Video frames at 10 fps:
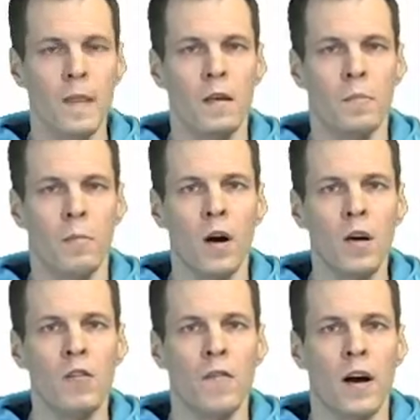
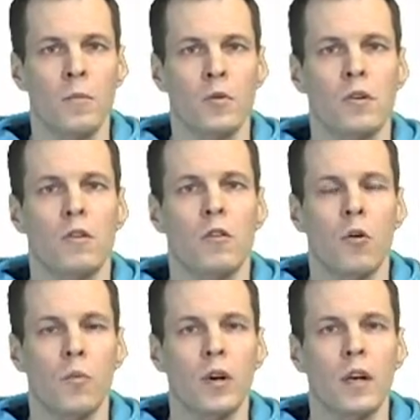Marker variables are
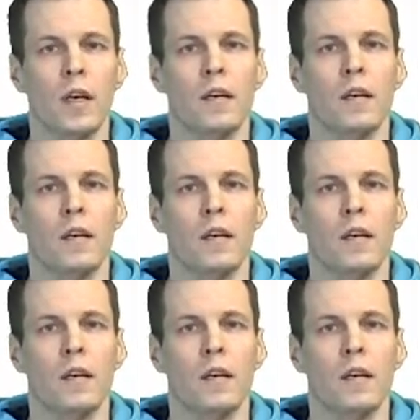commonly